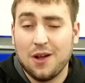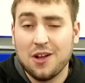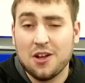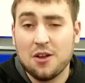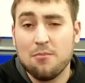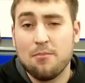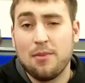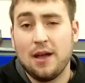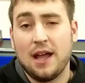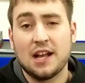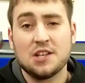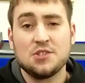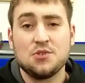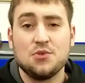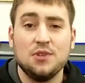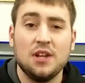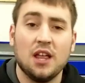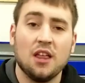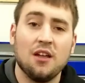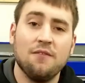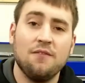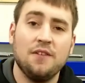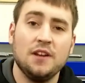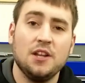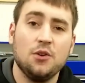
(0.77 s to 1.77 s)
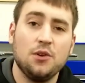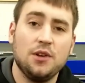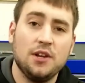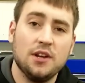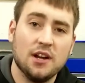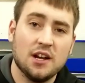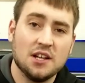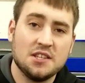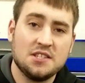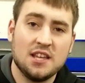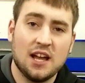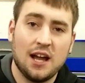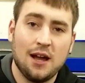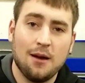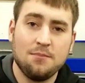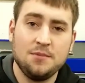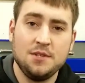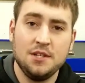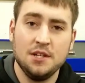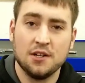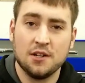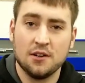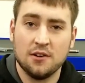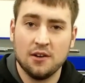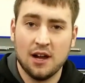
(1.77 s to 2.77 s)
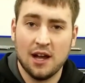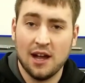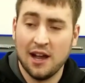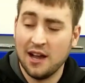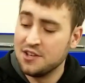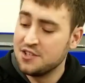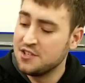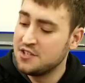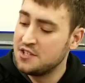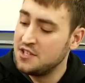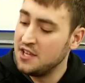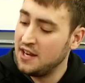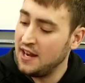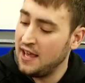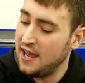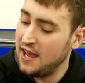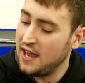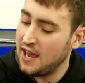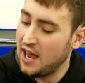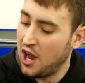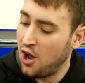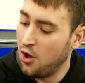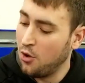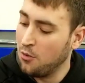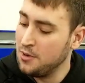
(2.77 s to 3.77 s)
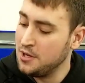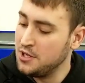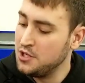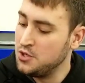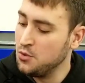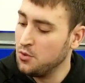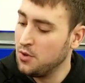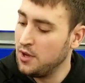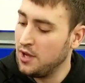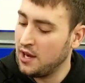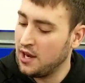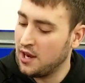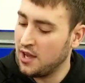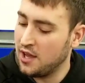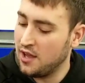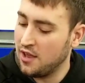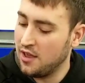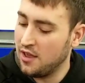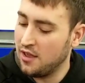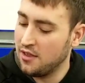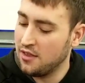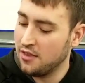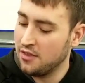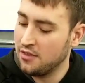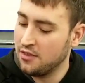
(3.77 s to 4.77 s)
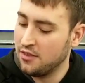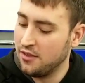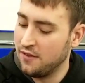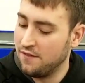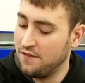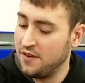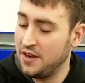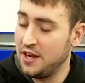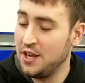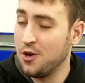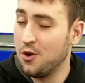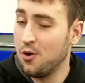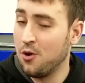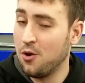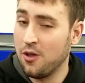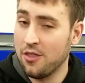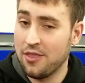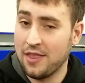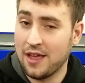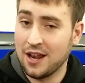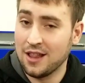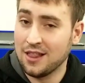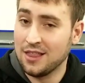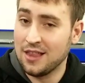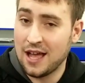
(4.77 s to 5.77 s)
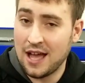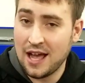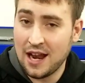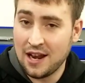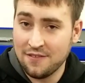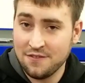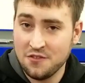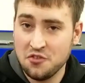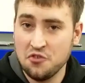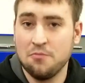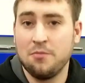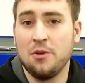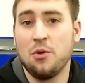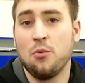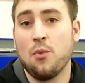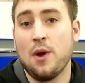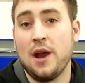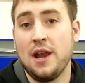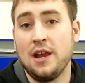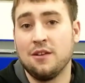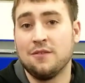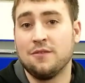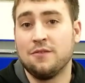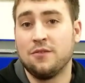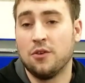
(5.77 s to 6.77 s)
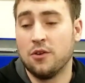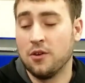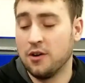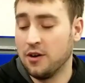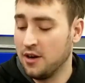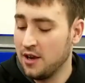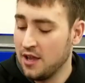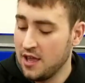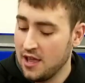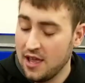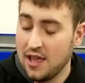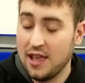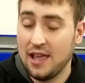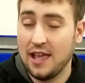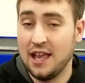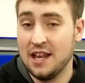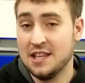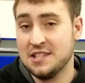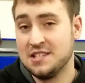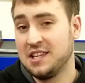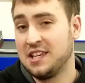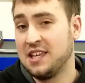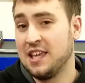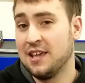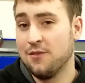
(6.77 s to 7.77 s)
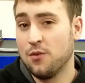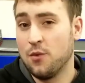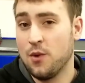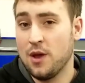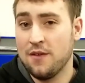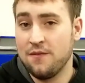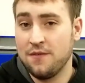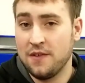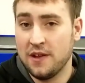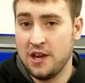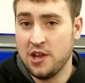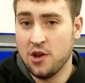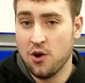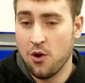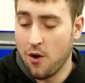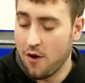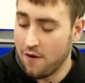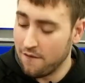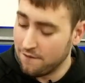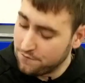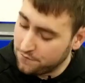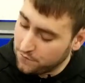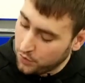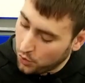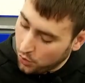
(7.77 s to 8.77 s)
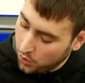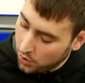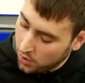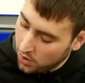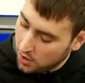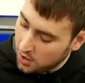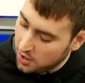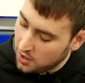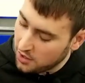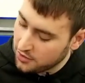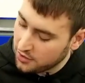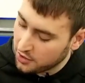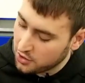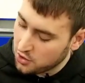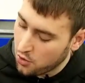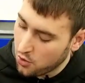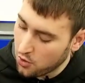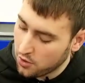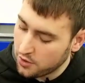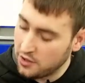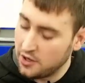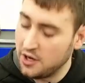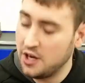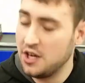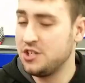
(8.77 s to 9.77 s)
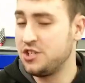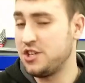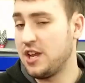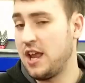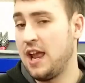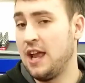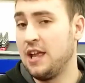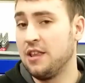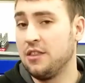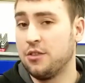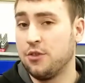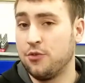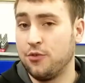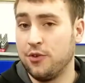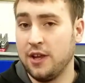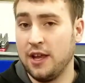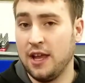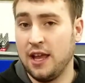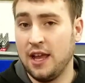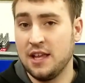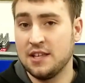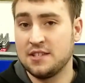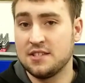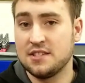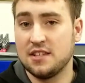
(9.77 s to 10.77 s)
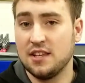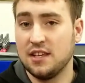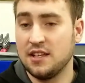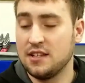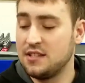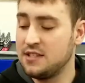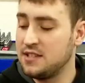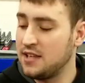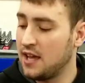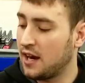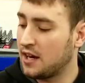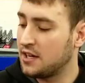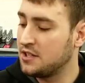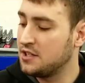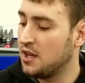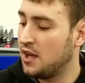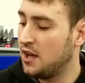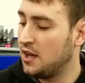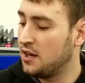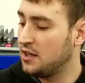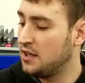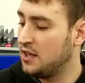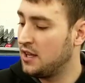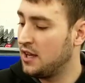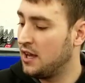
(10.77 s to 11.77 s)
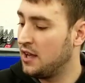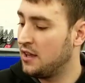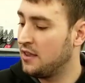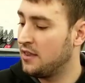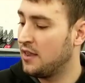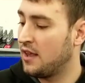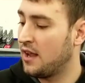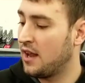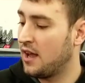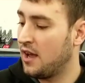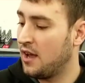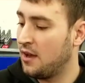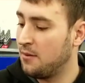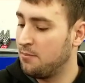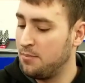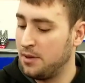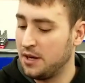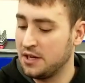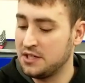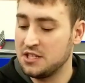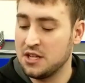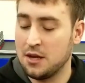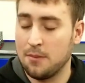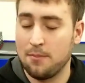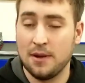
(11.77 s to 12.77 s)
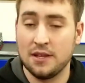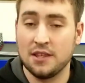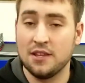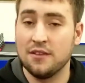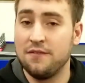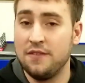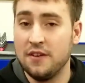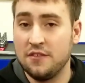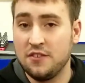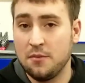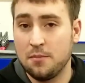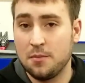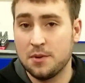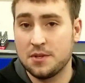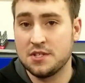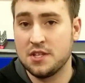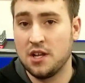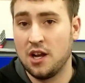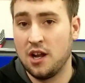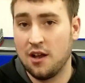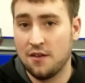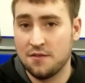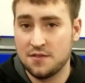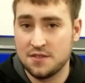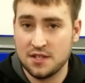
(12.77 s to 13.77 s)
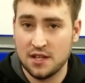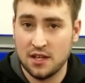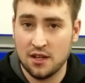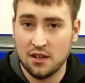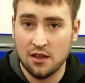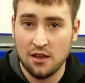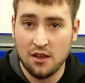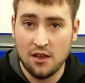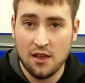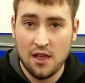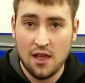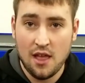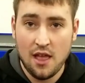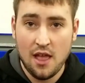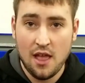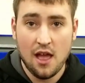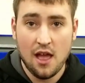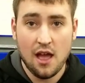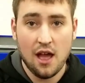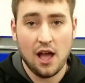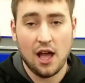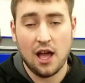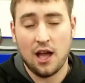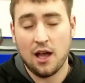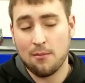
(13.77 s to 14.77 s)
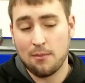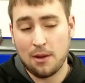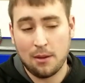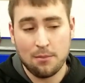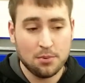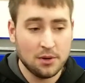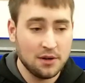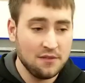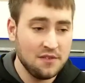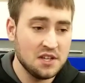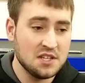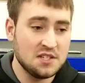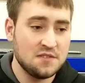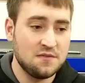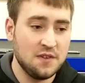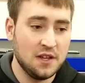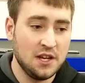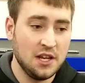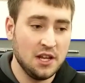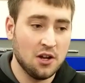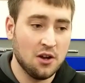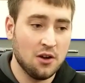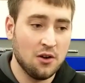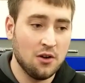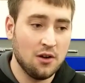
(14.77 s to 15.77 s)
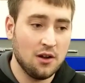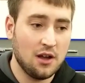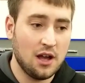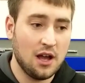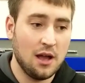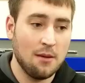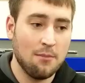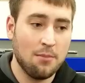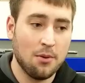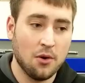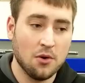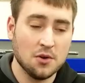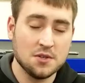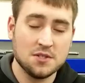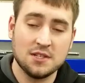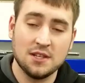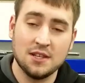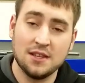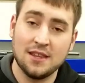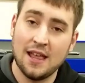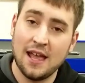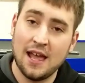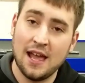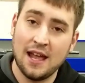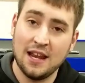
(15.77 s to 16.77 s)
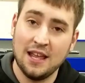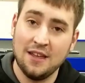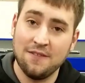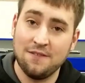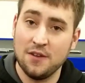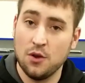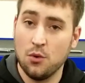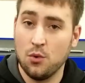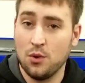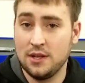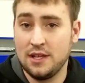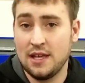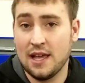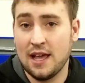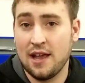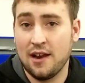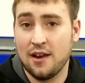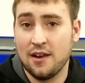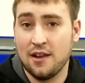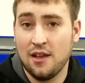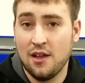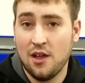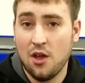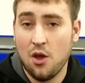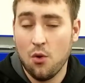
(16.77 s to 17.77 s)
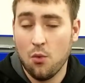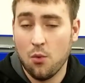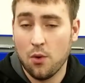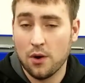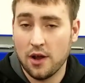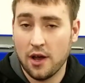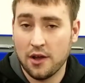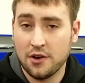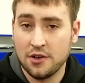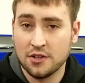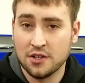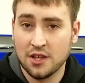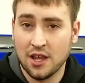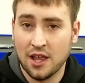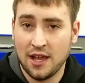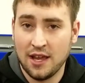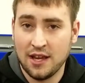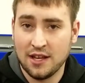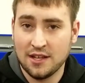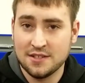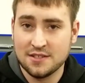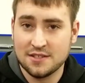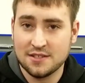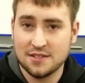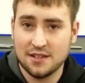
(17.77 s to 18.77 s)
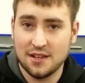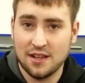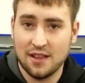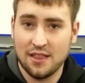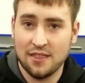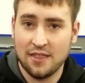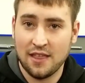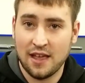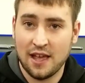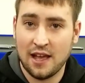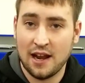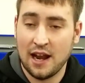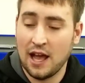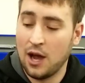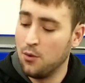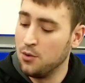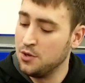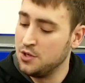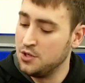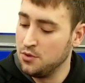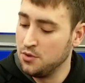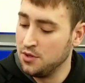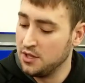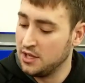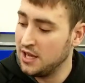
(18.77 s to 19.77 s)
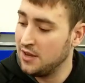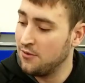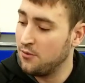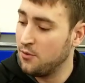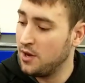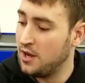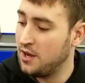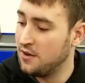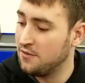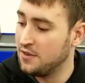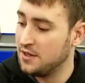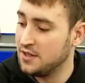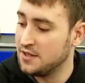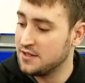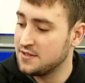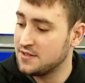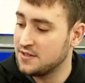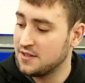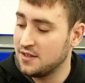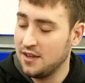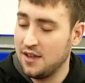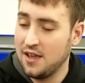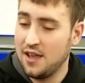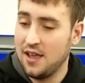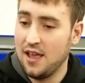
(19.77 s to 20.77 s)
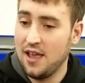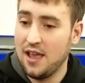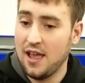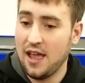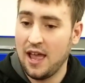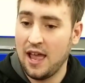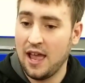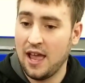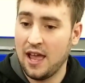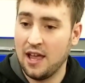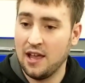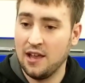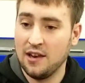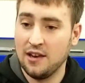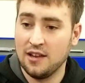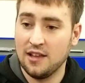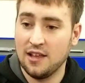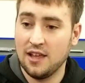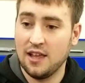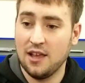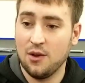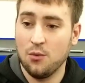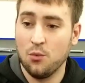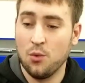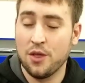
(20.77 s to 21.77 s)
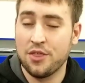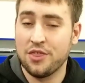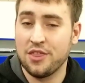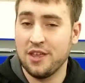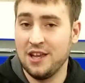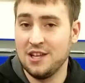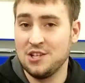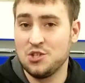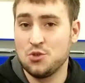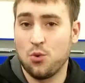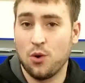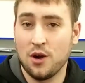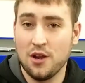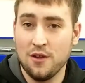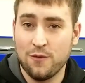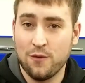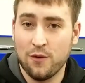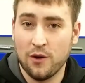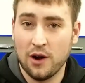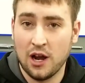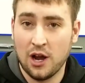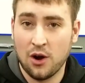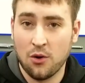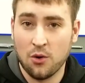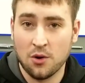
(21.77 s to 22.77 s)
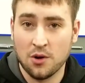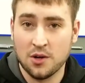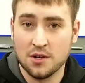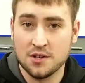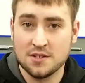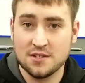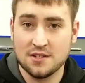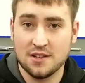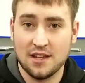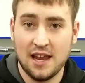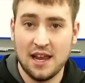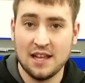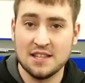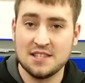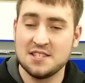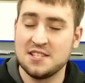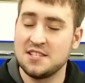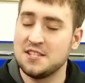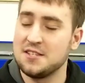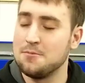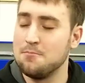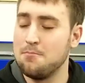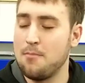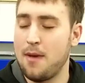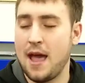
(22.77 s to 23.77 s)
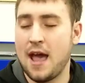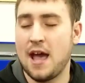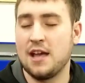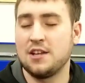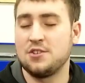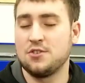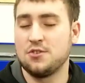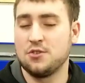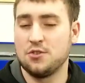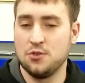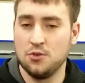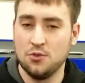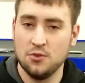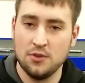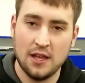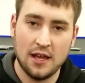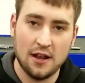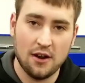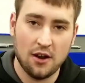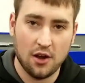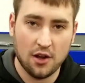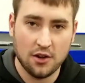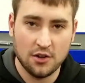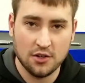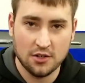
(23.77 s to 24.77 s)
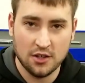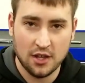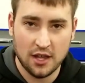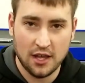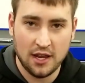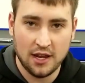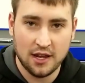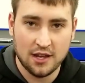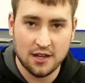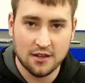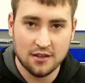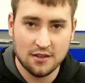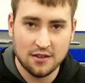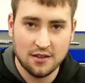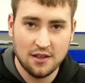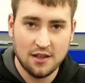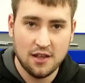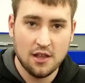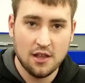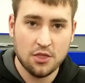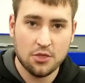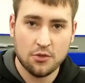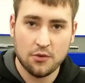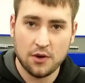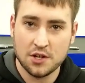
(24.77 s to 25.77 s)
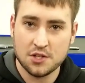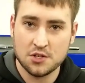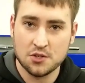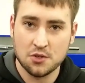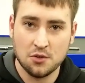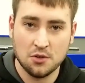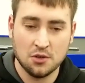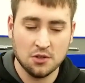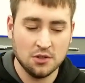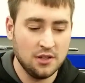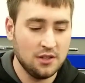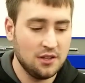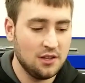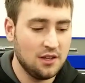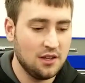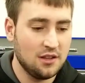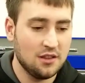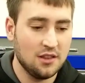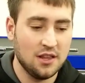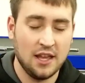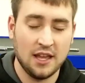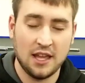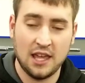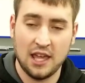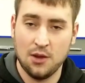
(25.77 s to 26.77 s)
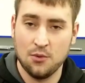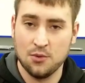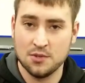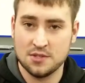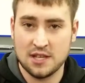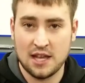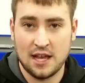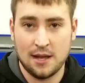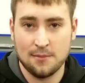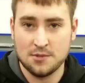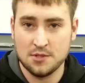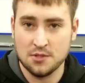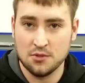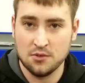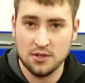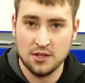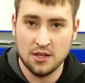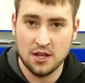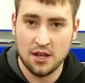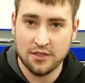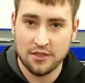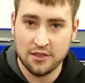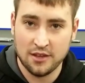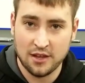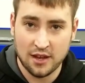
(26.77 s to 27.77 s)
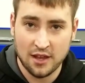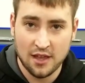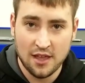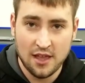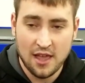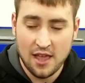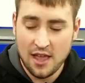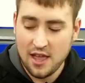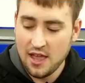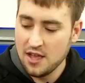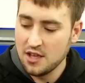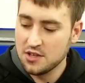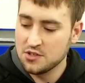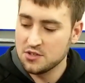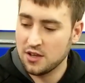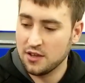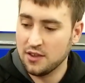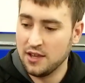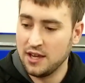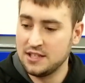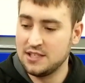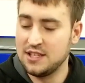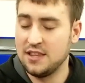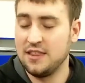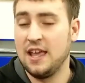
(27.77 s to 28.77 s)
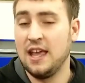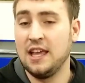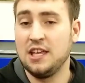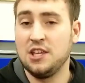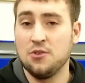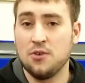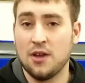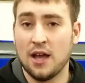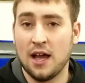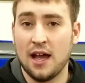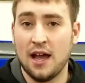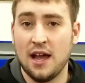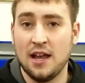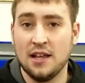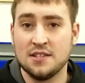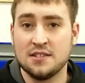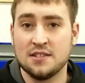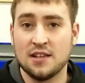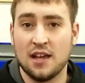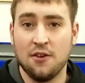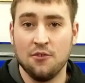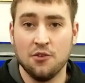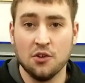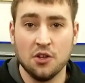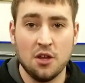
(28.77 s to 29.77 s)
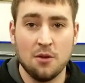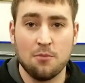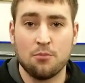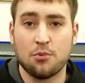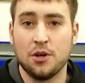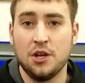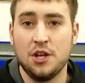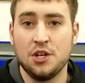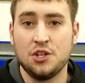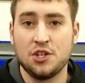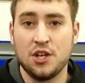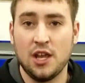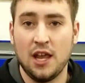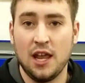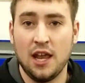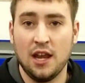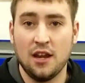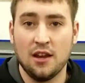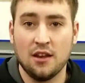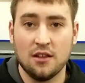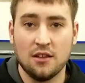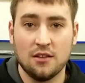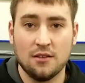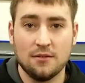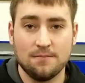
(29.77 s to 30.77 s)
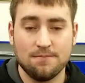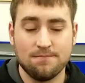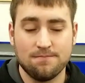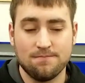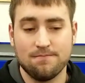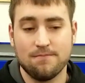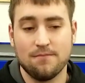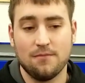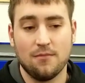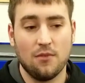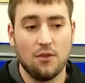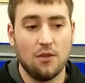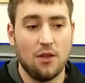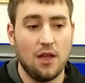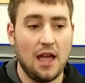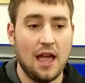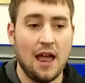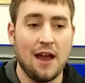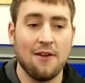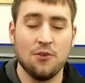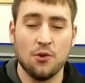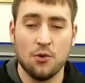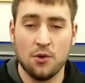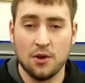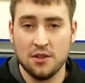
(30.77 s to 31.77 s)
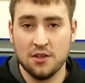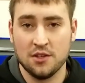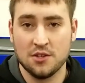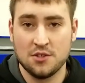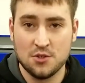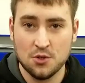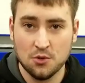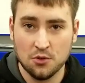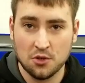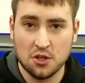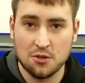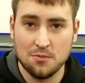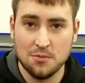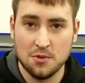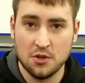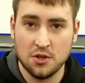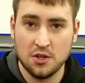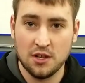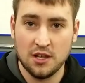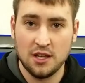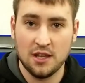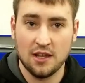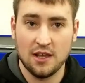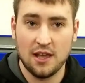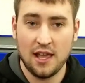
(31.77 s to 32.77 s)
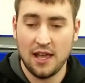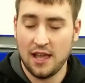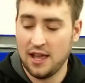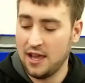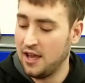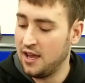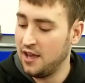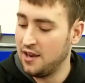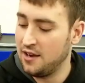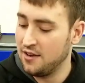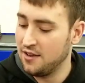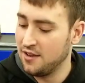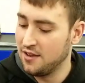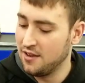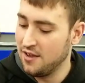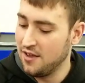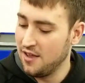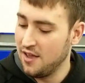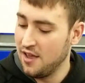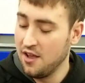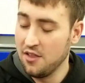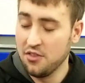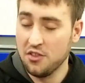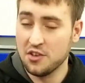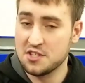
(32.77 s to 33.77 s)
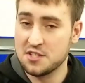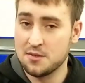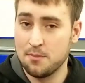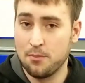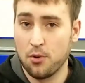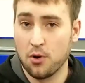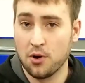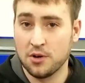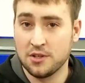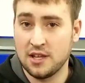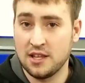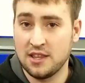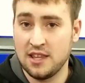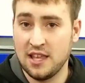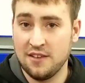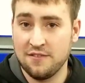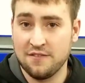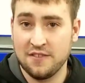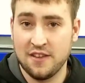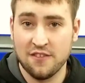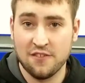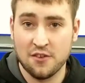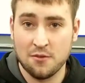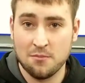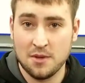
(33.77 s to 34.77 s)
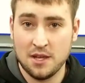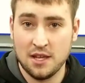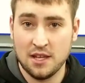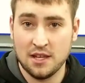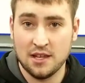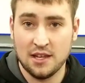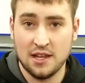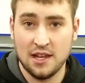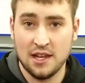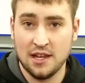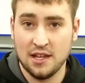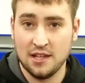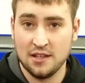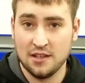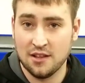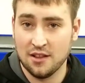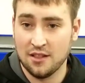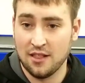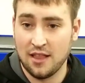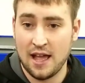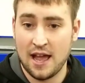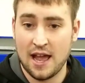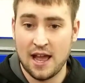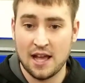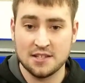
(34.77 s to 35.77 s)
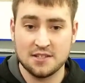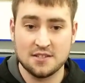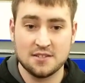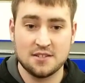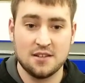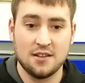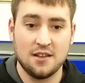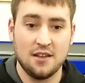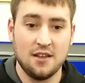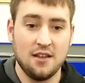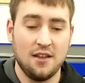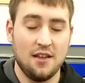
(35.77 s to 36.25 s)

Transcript: welcome back to another video here at Top Tier Garage. Today I will be doing the video that a lot of you have been waiting for. It is a giveaway video for the 1/4 inch and 3/8 Tekton kit that I picked up at the 50% off sale. My previous video I posted that if it would get 100 likes that I would do the giveaway of this. And within 24 hours it smashed through that 100 like threshold like it was absolutely nothing. So I'd like to thank you guys. I really appreciate everyone in the tool community and the support that they've given me in the last